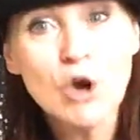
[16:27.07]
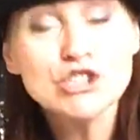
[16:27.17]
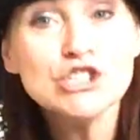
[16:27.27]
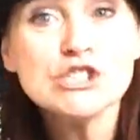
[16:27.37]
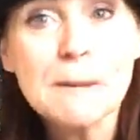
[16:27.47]

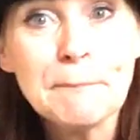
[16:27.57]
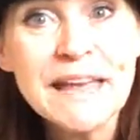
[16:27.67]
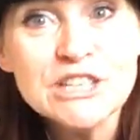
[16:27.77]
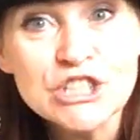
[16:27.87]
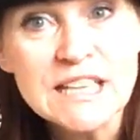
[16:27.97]
Watch he doesn't
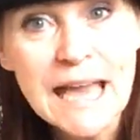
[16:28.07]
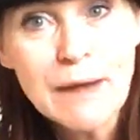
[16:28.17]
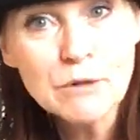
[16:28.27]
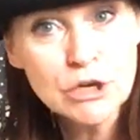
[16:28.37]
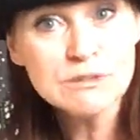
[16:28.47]
pinch it
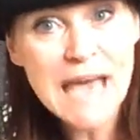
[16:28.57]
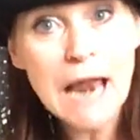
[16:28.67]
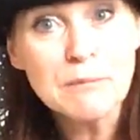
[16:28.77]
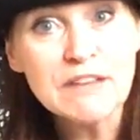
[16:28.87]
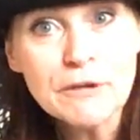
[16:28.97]
again. Will you
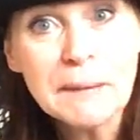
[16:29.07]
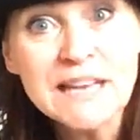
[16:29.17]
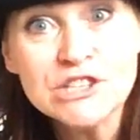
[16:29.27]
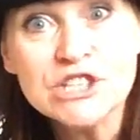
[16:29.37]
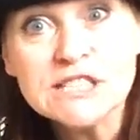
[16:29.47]
tell me if he
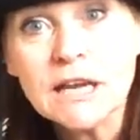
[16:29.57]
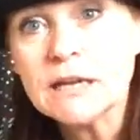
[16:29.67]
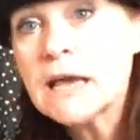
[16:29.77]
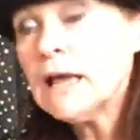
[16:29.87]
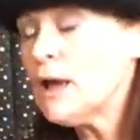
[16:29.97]
pinches
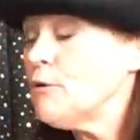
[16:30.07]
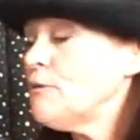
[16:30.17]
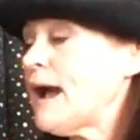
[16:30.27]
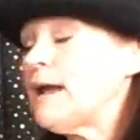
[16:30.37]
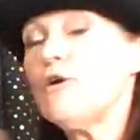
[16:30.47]
it?
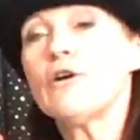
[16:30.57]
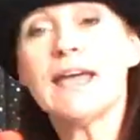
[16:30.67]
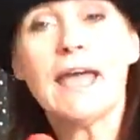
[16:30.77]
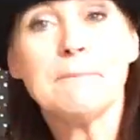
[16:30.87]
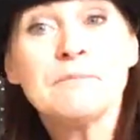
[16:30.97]
Right,
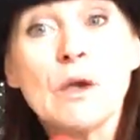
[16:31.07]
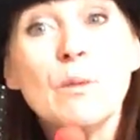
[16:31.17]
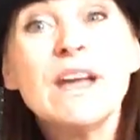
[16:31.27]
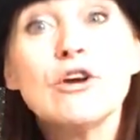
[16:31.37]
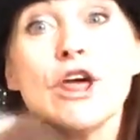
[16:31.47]
okay.
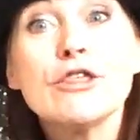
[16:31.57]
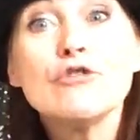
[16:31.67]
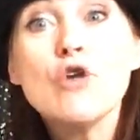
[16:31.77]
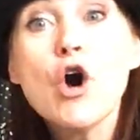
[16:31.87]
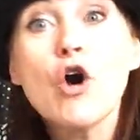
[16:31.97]
We're going to
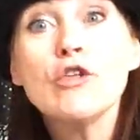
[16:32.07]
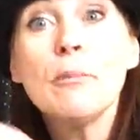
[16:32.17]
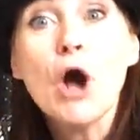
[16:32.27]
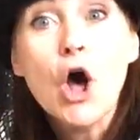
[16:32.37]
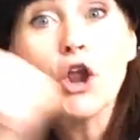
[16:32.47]
throw the
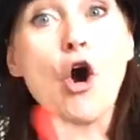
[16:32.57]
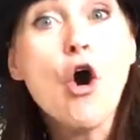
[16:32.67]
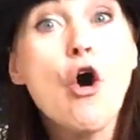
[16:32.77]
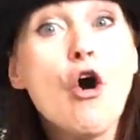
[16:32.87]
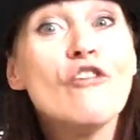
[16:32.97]
ball
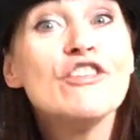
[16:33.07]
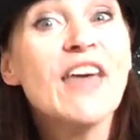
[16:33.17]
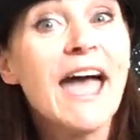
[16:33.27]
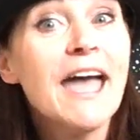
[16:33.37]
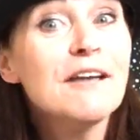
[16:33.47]
over
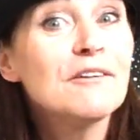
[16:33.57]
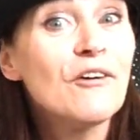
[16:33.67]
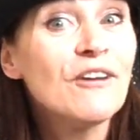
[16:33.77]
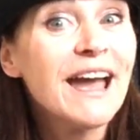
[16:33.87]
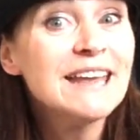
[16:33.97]
there,
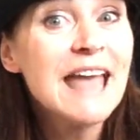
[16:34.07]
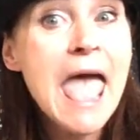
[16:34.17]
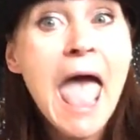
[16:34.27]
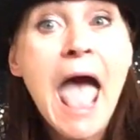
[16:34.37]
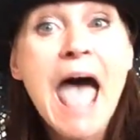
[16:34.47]
all right?
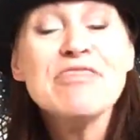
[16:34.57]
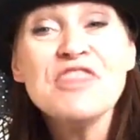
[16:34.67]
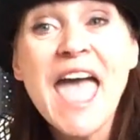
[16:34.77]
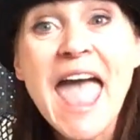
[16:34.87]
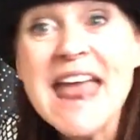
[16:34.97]
And
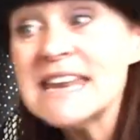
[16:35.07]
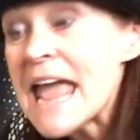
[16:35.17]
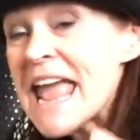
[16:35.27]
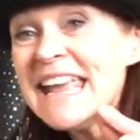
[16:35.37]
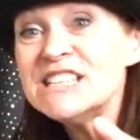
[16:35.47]
then
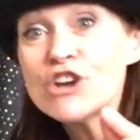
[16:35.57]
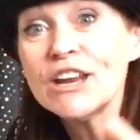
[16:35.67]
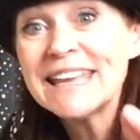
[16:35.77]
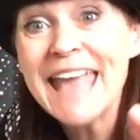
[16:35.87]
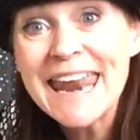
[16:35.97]
he's
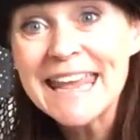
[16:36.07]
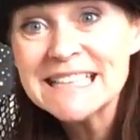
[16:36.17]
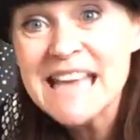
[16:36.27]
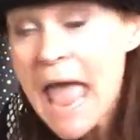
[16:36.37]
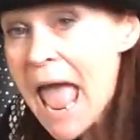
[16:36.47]
going to get
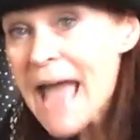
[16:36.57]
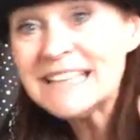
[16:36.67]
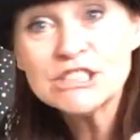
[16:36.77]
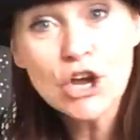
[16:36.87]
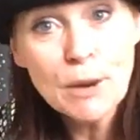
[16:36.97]
it and
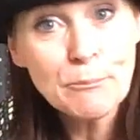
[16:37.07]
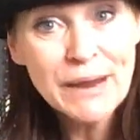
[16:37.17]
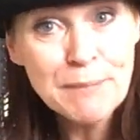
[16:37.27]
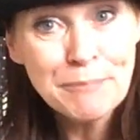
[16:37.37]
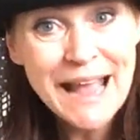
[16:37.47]
he's going to
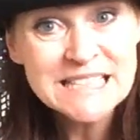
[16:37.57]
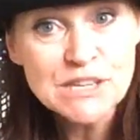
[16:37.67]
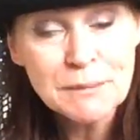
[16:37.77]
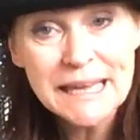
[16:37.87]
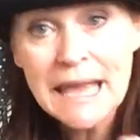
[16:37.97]
bring it back
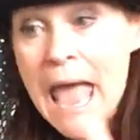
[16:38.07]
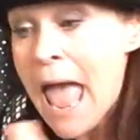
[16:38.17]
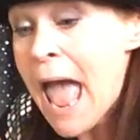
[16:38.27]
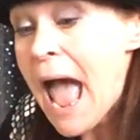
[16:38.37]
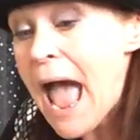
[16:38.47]
to me
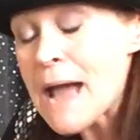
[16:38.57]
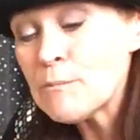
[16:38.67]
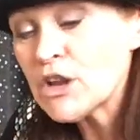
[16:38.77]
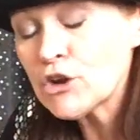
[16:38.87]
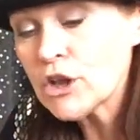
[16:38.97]
and
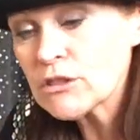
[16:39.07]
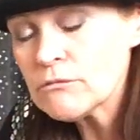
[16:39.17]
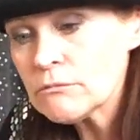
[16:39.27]
we're going to...